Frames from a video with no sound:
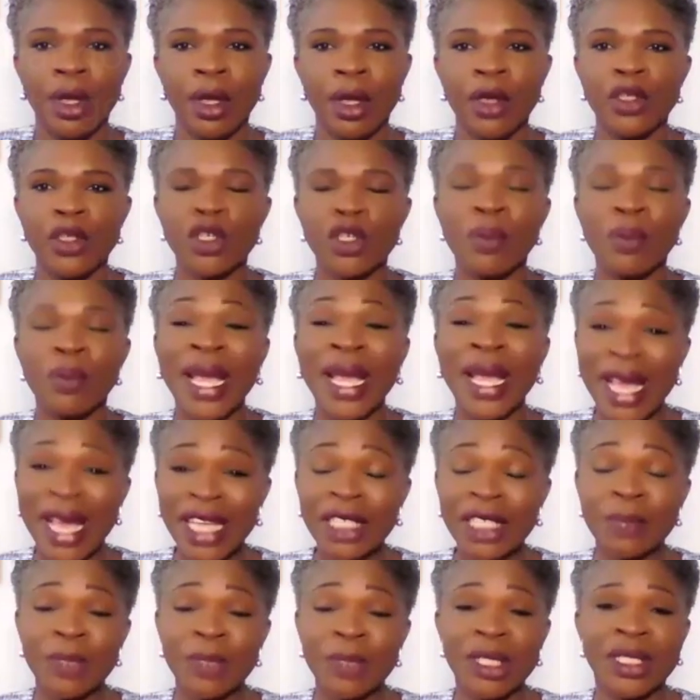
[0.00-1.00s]
So my
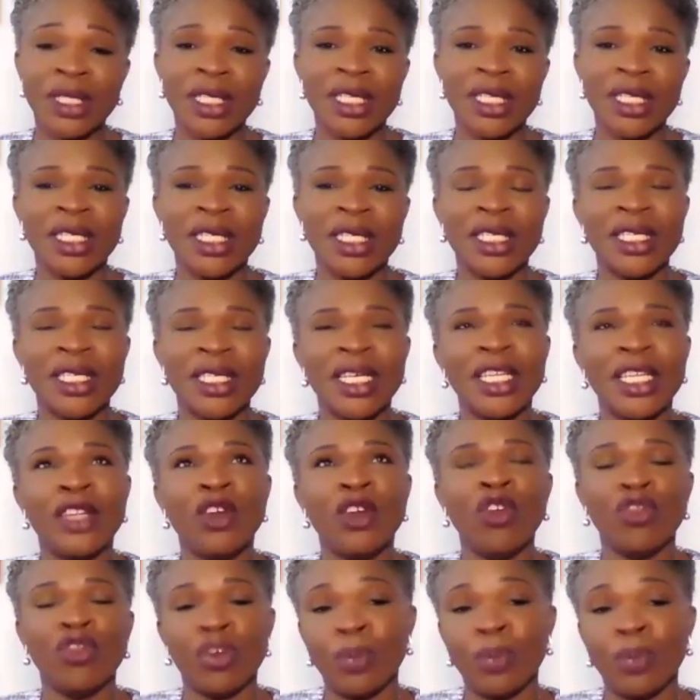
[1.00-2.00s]
expertise is
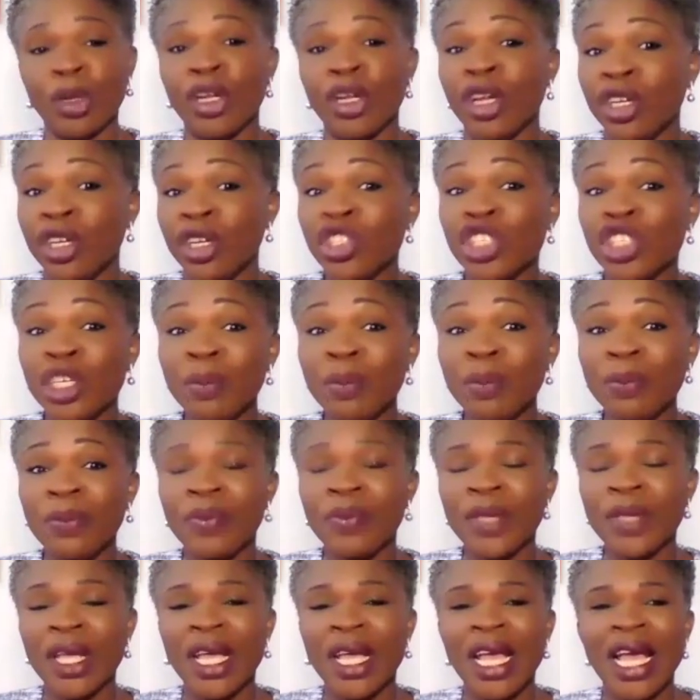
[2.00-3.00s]
in entrepreneurship,
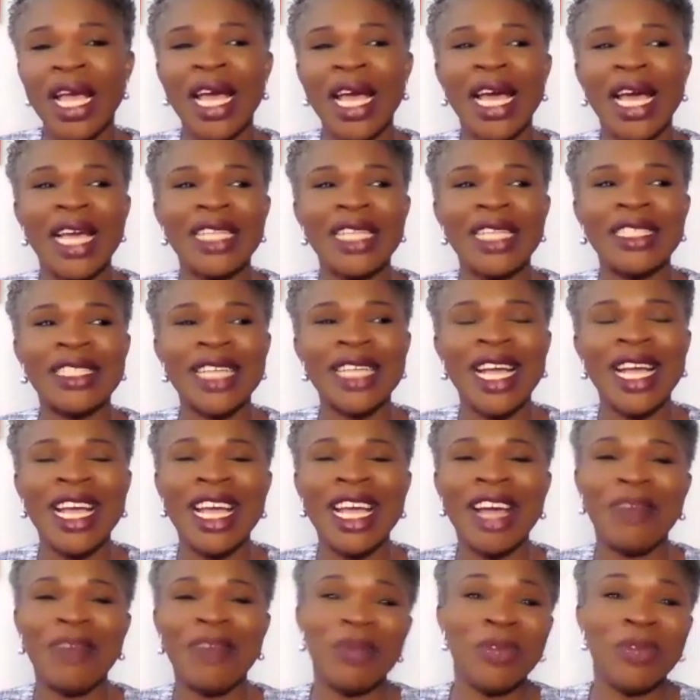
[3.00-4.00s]
and I
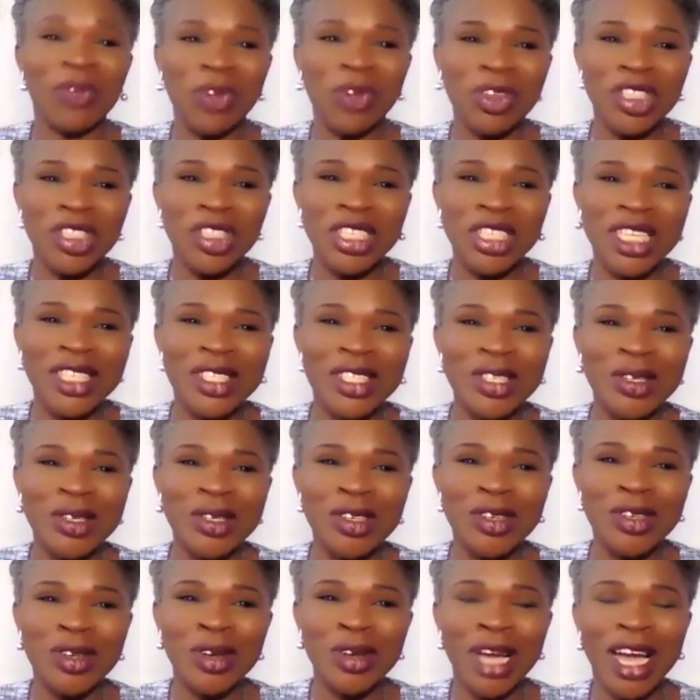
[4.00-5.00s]
have been fortunate
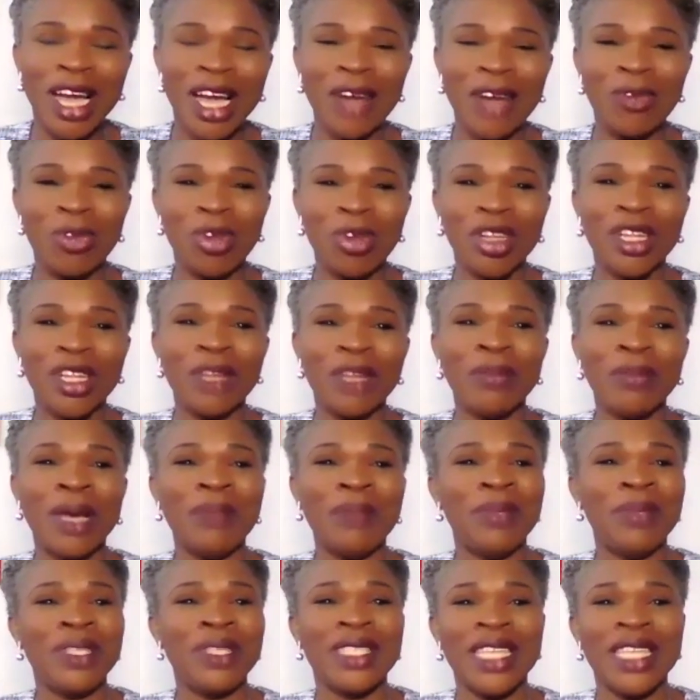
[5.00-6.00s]
to have run my
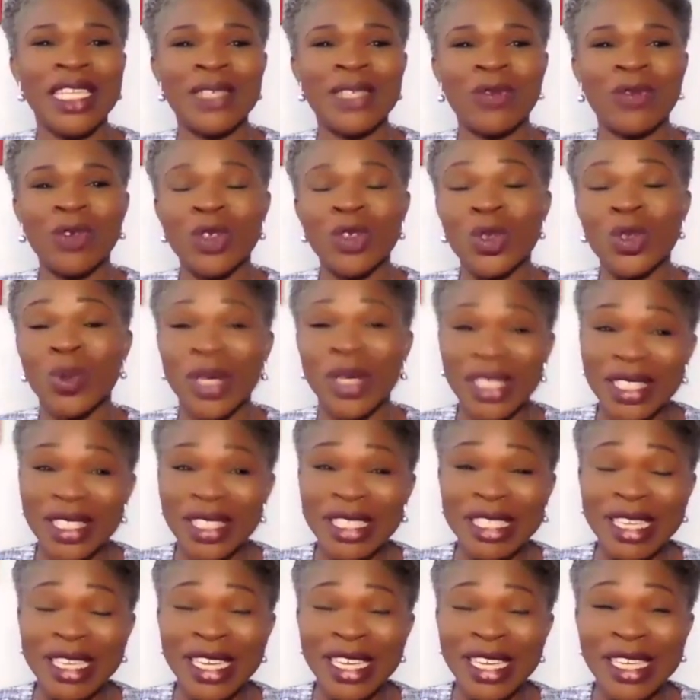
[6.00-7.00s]
business for
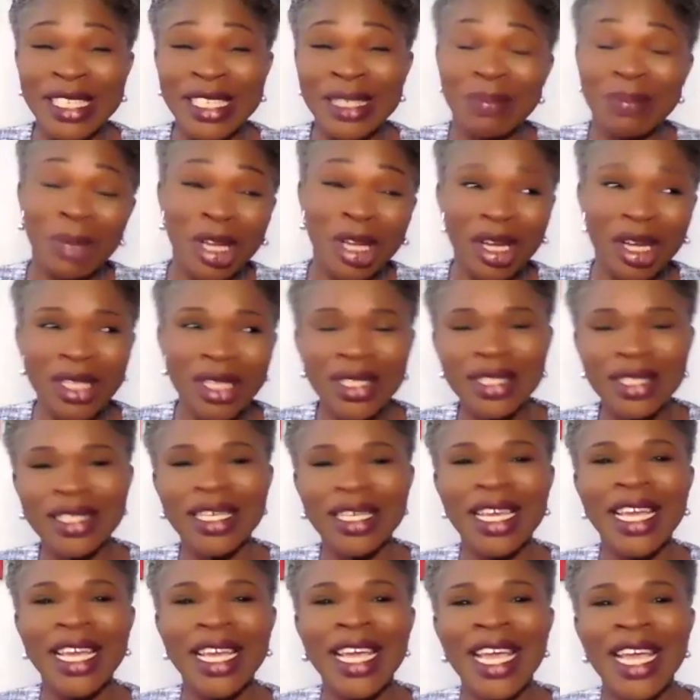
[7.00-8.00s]
20 years
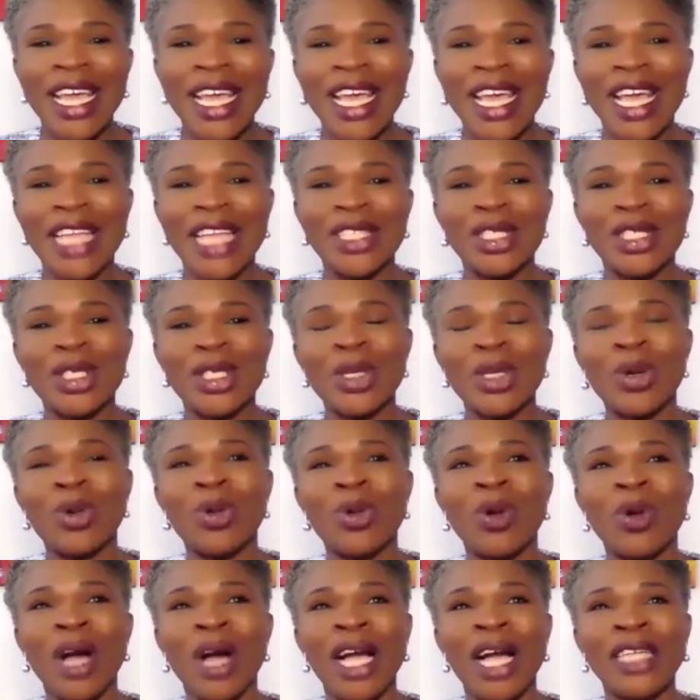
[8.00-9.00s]
plus. And
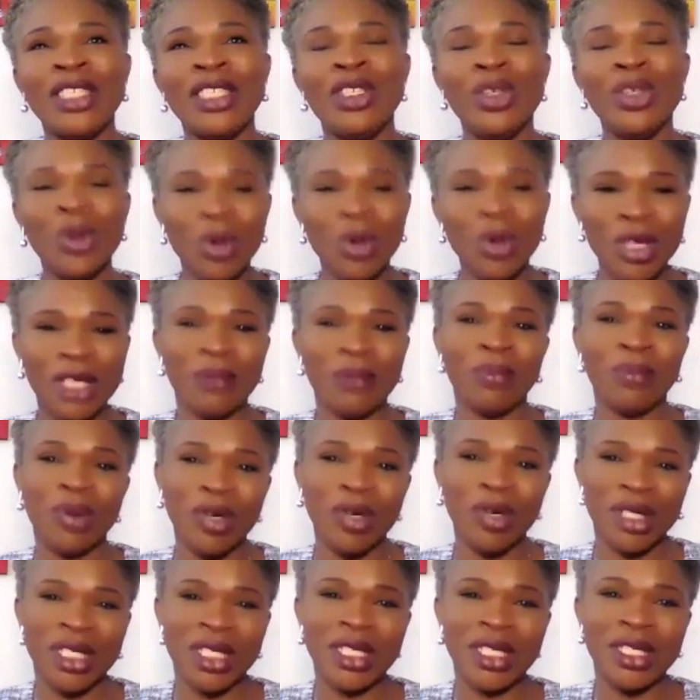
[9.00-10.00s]
so I know the
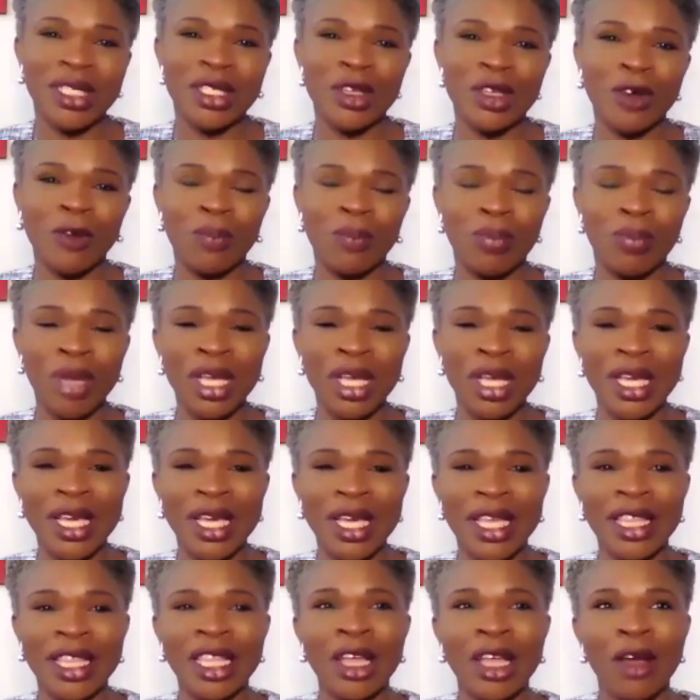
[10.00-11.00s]
importance of
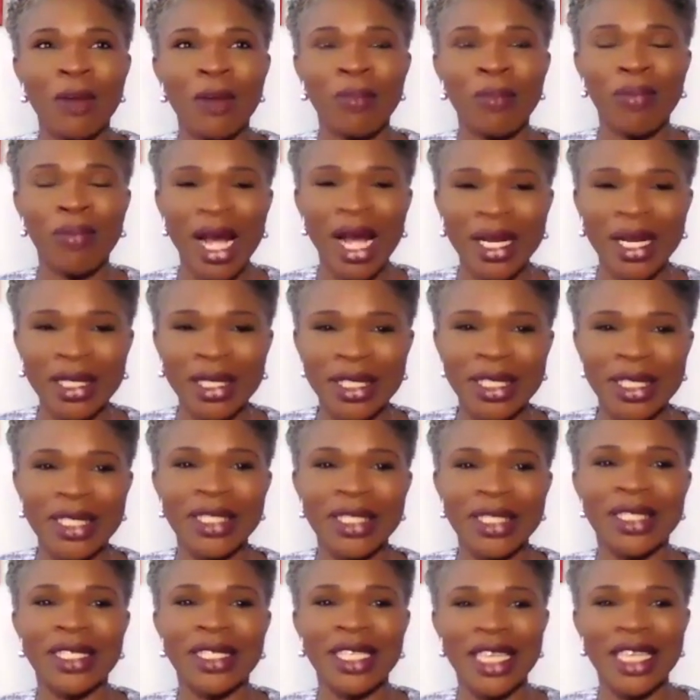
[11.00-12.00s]
bringing
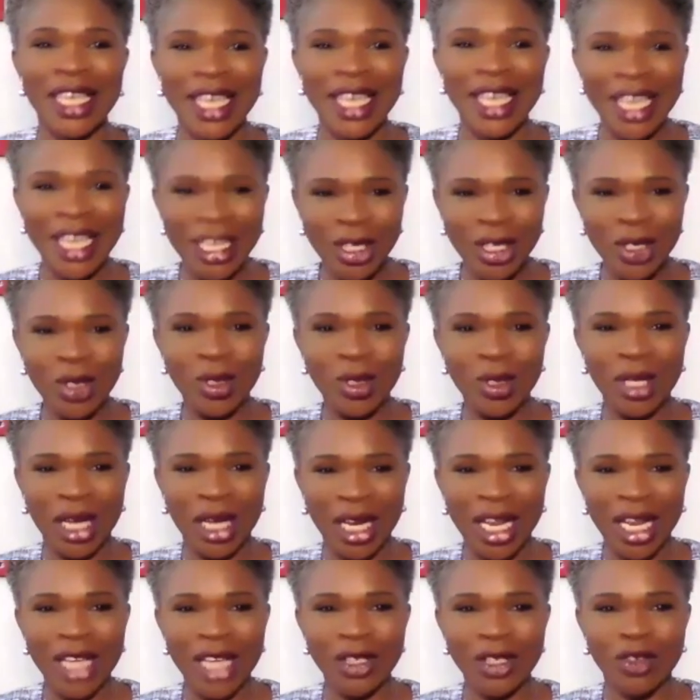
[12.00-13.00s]
practice into the
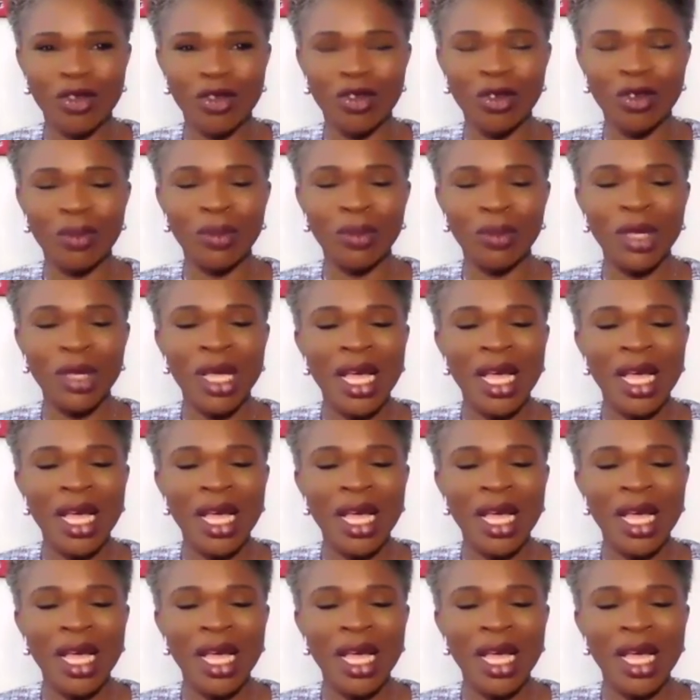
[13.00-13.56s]
classroom.